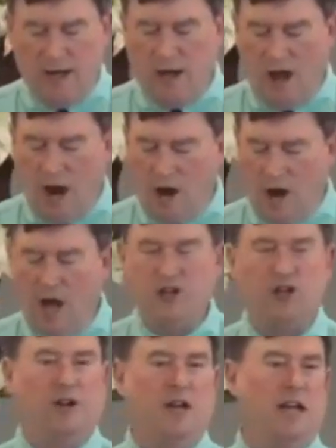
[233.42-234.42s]
are
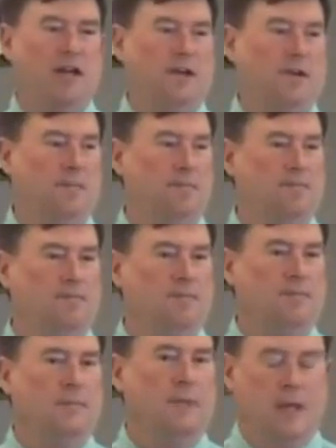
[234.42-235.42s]
ushered in.
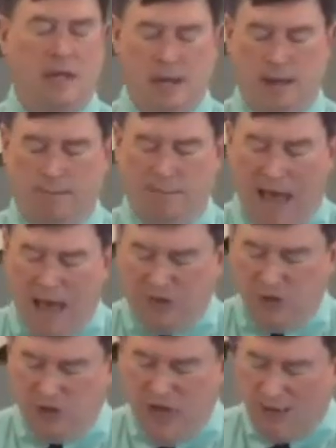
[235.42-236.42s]

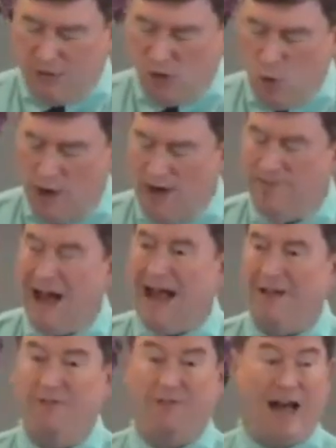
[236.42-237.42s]
Matthew chapter
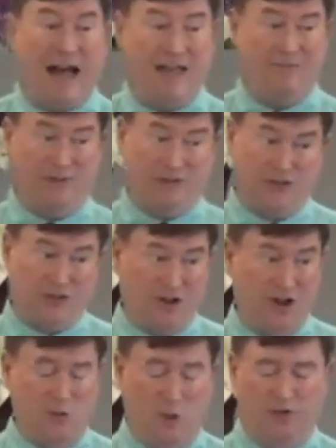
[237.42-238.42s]
25, verses
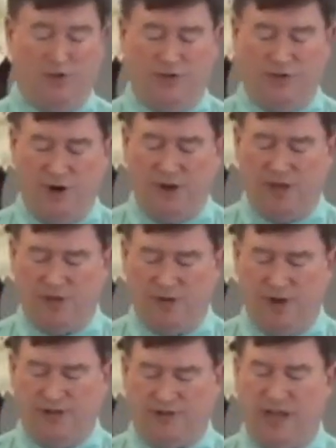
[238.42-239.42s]
31 through
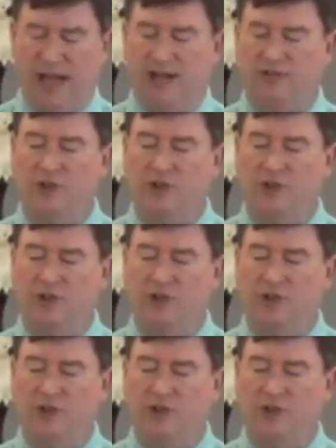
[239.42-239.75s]
33 says,